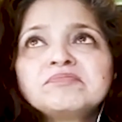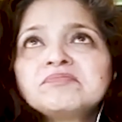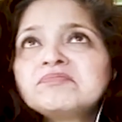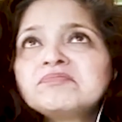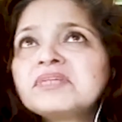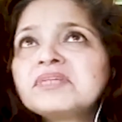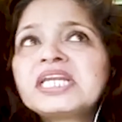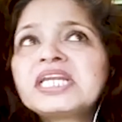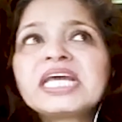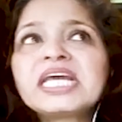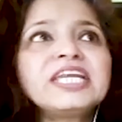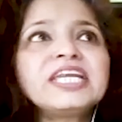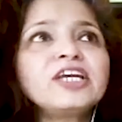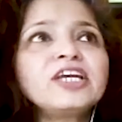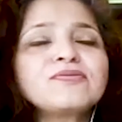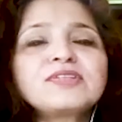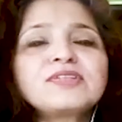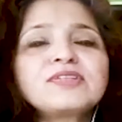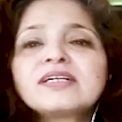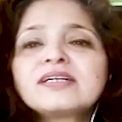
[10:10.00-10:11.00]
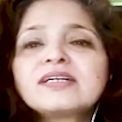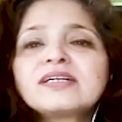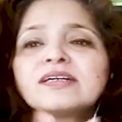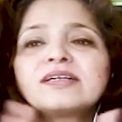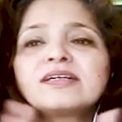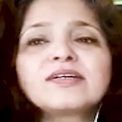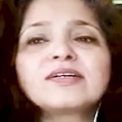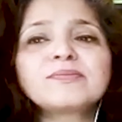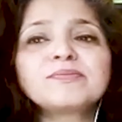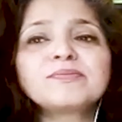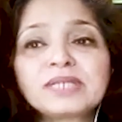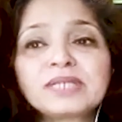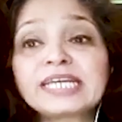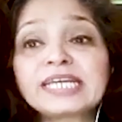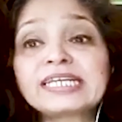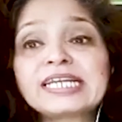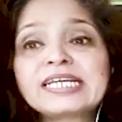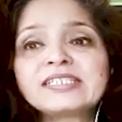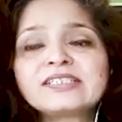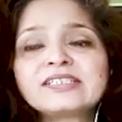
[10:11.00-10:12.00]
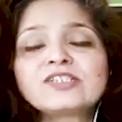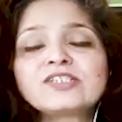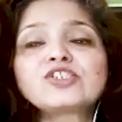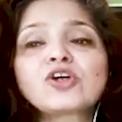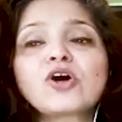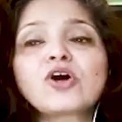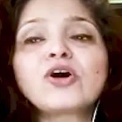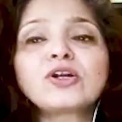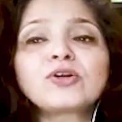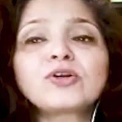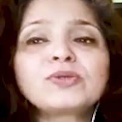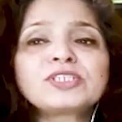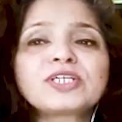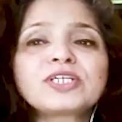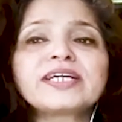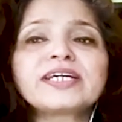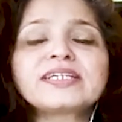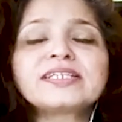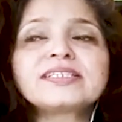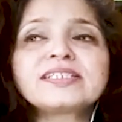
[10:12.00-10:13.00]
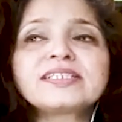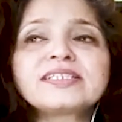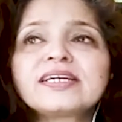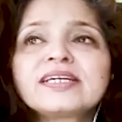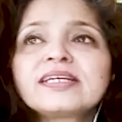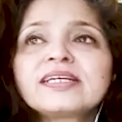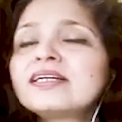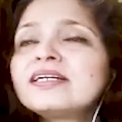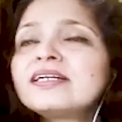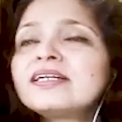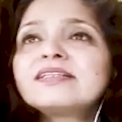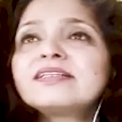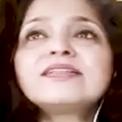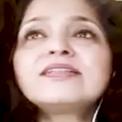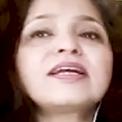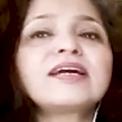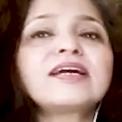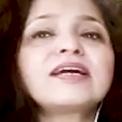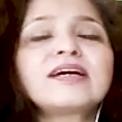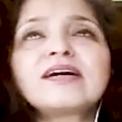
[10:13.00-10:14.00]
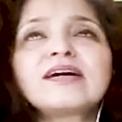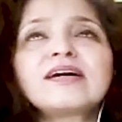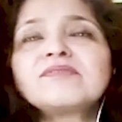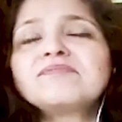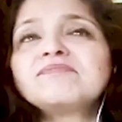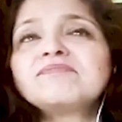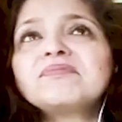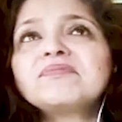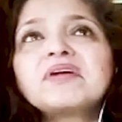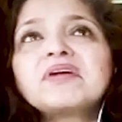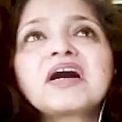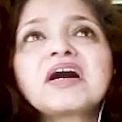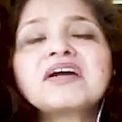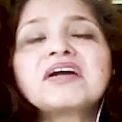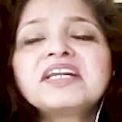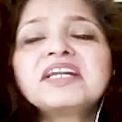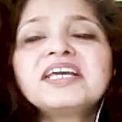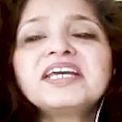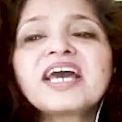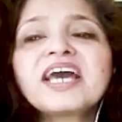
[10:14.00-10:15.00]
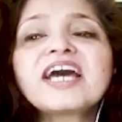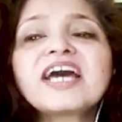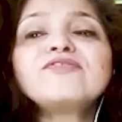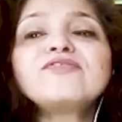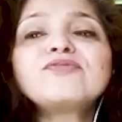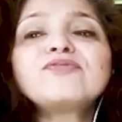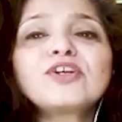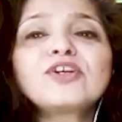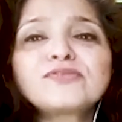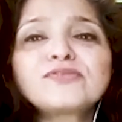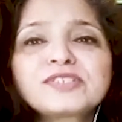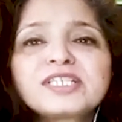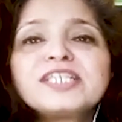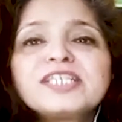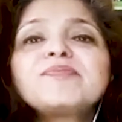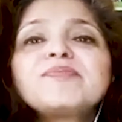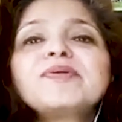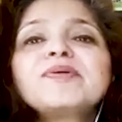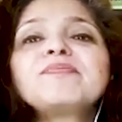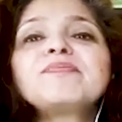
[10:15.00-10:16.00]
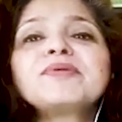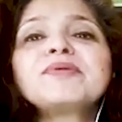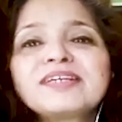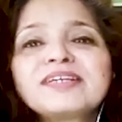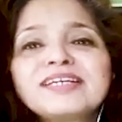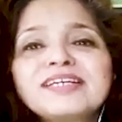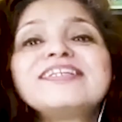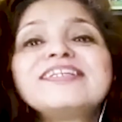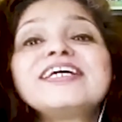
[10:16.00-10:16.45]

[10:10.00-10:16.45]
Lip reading: in any of the, at least in Skal, which I can say, there are hardly handful of senior people in the